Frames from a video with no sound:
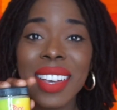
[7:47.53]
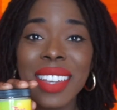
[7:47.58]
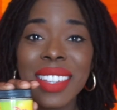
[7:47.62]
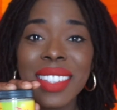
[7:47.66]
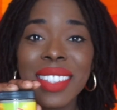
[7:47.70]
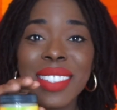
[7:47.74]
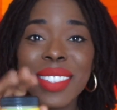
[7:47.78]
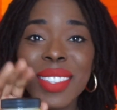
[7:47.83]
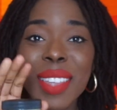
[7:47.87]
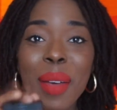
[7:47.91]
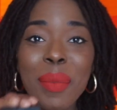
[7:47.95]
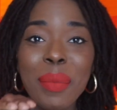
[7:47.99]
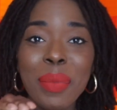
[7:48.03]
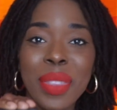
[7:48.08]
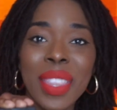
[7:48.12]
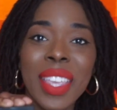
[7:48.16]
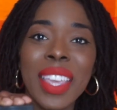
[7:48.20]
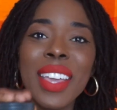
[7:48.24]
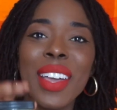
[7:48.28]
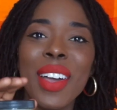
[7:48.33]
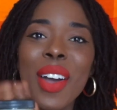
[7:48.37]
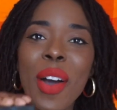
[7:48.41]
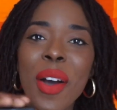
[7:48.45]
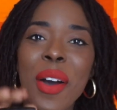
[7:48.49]

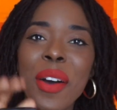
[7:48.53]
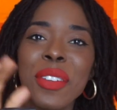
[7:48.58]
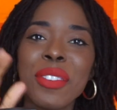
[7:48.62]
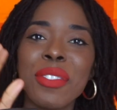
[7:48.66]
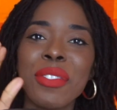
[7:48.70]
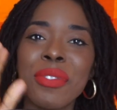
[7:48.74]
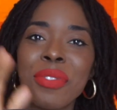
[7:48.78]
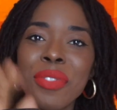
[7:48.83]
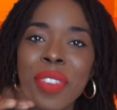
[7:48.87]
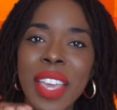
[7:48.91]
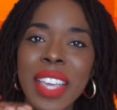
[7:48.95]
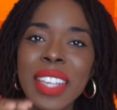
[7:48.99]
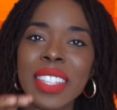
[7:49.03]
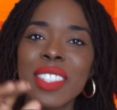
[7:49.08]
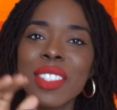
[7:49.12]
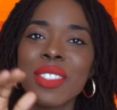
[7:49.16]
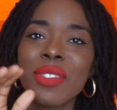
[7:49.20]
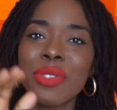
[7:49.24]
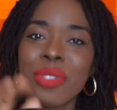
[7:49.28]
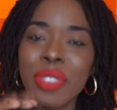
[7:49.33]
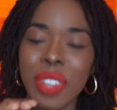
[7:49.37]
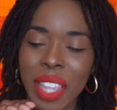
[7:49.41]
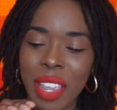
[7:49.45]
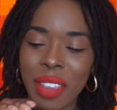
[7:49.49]
something called
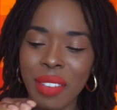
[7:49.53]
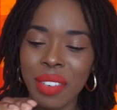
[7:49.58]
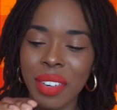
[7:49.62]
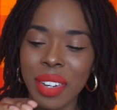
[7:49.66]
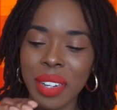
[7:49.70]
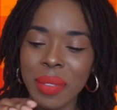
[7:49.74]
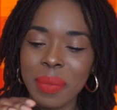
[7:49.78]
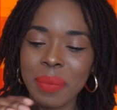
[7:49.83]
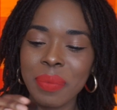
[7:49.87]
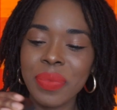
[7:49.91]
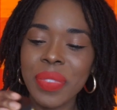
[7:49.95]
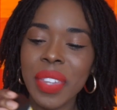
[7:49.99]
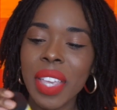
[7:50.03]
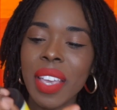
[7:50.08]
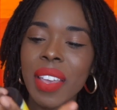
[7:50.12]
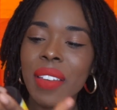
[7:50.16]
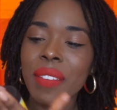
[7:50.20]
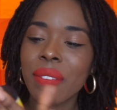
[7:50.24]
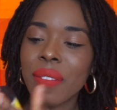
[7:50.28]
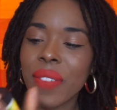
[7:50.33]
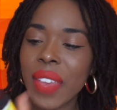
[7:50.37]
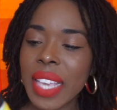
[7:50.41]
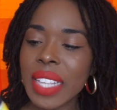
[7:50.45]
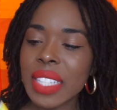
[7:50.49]
Face Flavor.
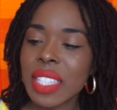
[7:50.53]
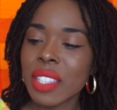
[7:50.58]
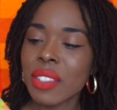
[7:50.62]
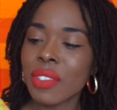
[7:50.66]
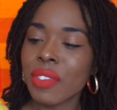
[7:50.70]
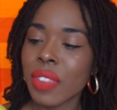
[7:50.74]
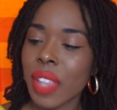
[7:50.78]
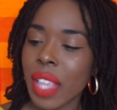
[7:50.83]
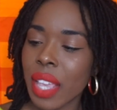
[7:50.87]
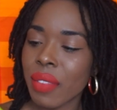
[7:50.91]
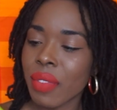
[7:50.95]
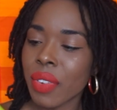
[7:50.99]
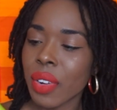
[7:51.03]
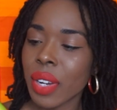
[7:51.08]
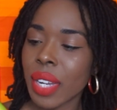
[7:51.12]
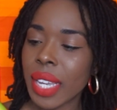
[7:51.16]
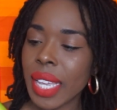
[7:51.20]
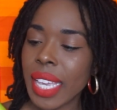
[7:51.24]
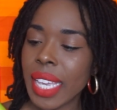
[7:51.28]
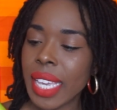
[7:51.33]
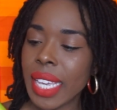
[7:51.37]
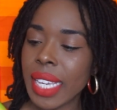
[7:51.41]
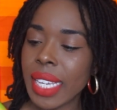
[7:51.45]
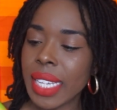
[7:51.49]
Face
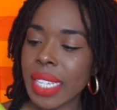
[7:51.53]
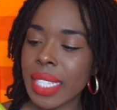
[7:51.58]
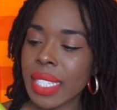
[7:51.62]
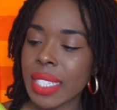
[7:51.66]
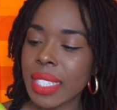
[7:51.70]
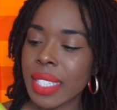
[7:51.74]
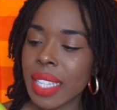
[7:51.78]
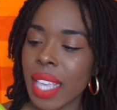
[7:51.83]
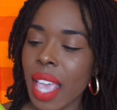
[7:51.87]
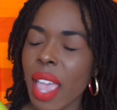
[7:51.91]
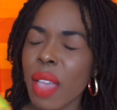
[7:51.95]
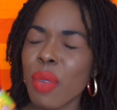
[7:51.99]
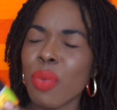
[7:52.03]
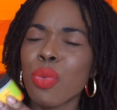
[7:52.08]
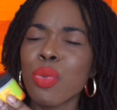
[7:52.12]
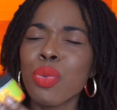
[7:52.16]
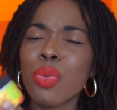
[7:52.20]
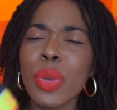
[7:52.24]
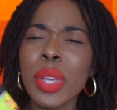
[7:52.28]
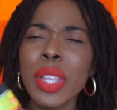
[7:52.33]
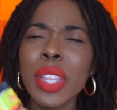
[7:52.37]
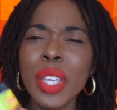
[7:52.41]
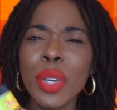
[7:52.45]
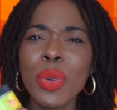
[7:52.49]
Flavor is a
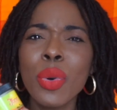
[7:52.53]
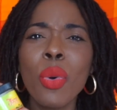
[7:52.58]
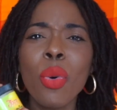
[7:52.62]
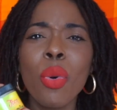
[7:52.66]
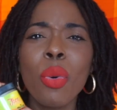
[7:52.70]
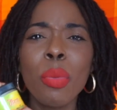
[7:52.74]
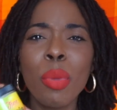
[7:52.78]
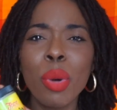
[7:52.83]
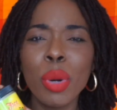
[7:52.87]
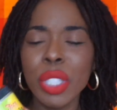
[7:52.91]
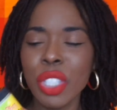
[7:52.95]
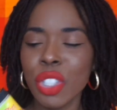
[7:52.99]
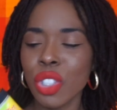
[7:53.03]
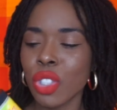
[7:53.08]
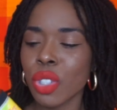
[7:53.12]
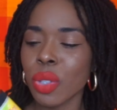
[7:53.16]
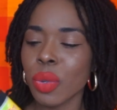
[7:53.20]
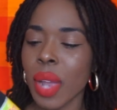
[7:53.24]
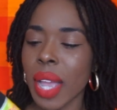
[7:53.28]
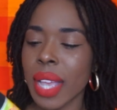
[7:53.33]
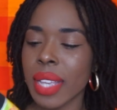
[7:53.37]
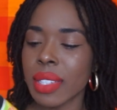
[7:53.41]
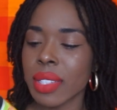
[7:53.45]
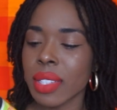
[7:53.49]
really cool
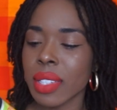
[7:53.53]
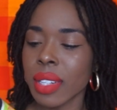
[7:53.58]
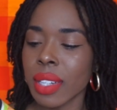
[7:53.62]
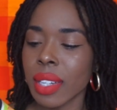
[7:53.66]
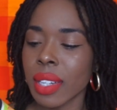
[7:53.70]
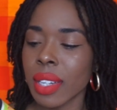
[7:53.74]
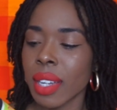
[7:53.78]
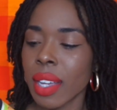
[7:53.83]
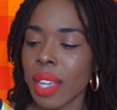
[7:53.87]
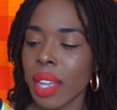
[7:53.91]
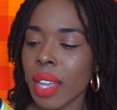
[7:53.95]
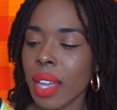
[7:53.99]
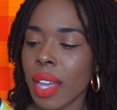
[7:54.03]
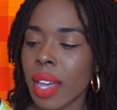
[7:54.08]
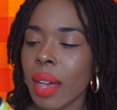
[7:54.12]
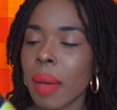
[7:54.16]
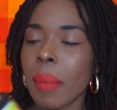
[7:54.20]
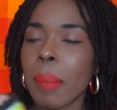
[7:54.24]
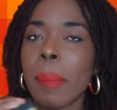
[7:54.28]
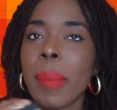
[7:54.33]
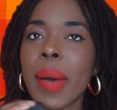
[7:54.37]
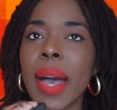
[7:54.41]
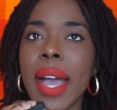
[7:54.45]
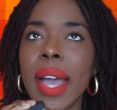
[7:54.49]
moisturizer
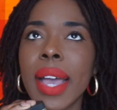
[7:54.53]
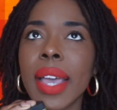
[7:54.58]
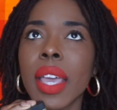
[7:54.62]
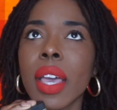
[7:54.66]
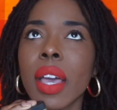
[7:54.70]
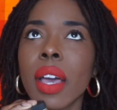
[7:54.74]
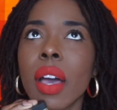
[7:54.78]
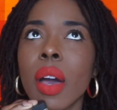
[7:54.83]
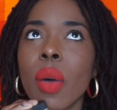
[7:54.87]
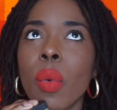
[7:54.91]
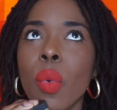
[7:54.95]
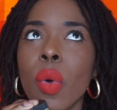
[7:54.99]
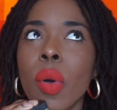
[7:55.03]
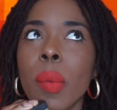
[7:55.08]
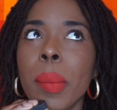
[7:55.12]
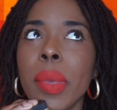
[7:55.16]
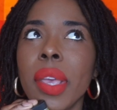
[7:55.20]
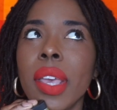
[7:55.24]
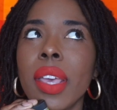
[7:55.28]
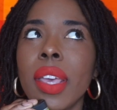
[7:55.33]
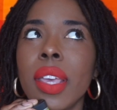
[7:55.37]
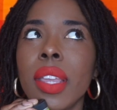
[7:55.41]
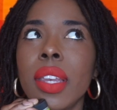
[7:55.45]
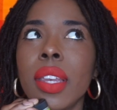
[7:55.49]
by a
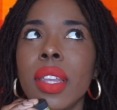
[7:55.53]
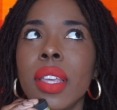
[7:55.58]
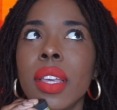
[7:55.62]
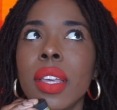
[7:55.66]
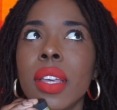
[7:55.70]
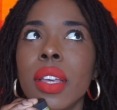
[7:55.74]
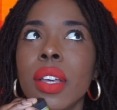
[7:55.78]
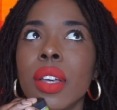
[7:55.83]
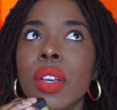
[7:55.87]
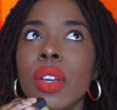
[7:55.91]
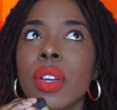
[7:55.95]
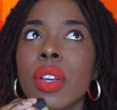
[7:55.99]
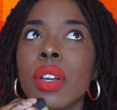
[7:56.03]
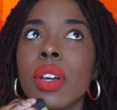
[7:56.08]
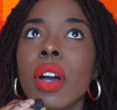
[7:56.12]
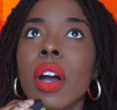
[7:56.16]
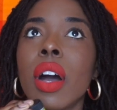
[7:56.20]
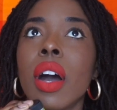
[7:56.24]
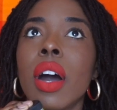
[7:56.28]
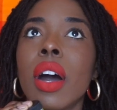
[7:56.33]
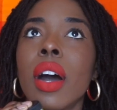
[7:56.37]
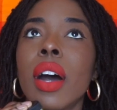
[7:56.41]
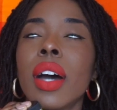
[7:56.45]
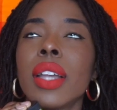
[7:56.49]
woman
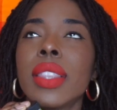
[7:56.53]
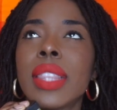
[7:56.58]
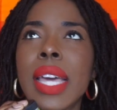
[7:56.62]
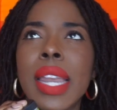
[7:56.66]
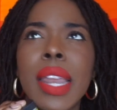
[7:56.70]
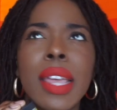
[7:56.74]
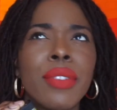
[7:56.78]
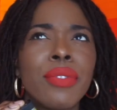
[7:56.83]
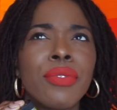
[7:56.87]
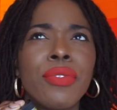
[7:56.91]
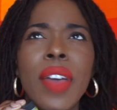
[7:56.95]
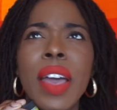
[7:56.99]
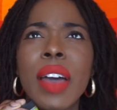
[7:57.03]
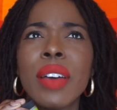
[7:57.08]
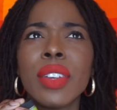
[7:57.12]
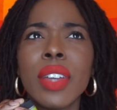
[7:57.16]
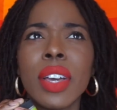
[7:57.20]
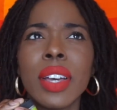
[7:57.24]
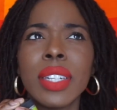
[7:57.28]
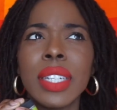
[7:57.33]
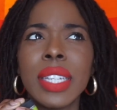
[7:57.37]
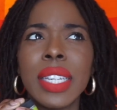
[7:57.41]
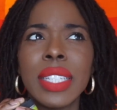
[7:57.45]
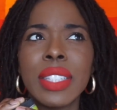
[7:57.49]
that I found
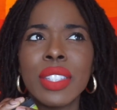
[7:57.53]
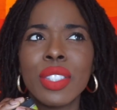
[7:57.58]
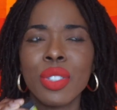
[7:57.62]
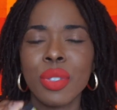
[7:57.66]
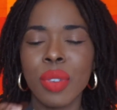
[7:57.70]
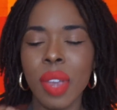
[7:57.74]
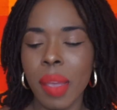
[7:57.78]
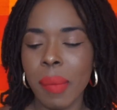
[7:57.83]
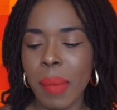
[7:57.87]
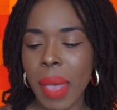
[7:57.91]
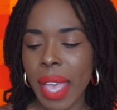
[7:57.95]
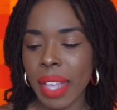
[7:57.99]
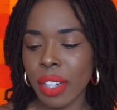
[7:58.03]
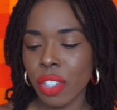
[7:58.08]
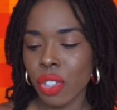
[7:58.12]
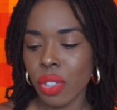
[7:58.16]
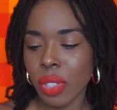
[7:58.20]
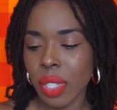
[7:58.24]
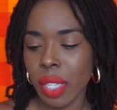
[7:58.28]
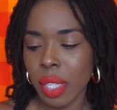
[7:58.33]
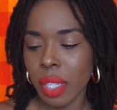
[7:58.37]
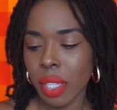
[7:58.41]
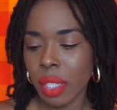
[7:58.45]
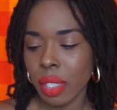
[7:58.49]
on Instagram,
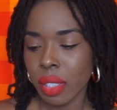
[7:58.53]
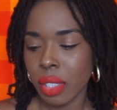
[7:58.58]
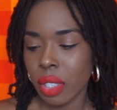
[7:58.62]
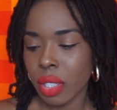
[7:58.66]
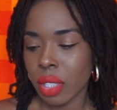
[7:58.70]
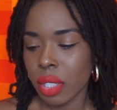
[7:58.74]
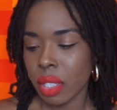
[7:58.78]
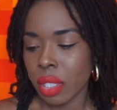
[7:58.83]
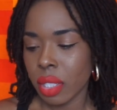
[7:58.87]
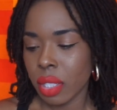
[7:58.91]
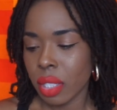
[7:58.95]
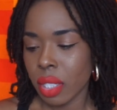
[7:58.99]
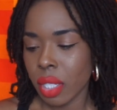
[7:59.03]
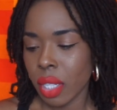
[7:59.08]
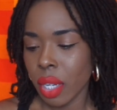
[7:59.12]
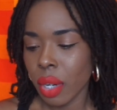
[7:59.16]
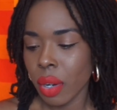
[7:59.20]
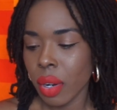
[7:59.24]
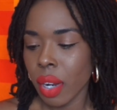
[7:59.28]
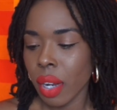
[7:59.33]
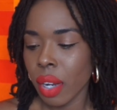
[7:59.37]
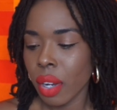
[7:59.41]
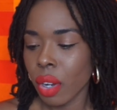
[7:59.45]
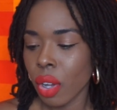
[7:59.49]
actually.
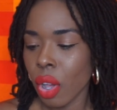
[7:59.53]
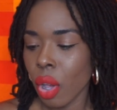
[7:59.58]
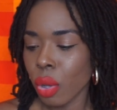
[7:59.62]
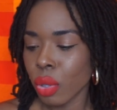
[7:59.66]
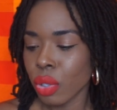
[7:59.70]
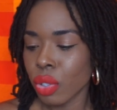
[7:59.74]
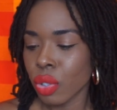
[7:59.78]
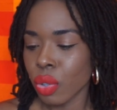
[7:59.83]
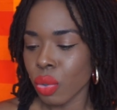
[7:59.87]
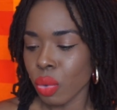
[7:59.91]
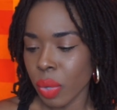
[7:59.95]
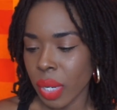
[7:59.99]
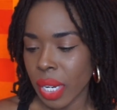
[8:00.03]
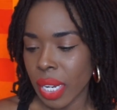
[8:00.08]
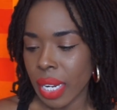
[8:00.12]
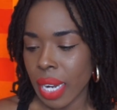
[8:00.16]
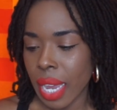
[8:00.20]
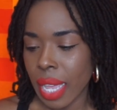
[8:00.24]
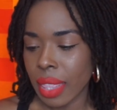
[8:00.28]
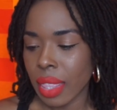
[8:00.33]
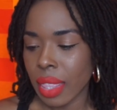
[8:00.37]
Tira Goes Green, I